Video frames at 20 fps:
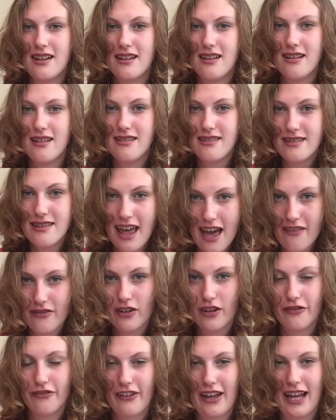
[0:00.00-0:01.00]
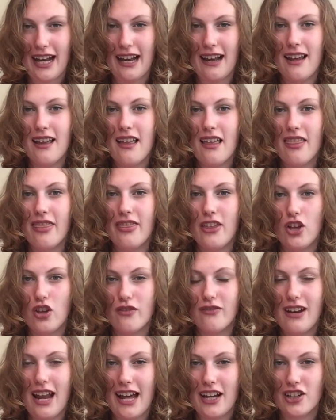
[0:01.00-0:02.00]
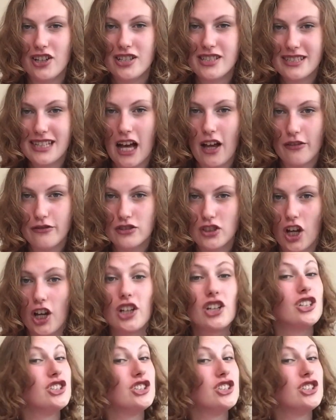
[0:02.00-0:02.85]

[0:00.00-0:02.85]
Never feel that you've let yourself down,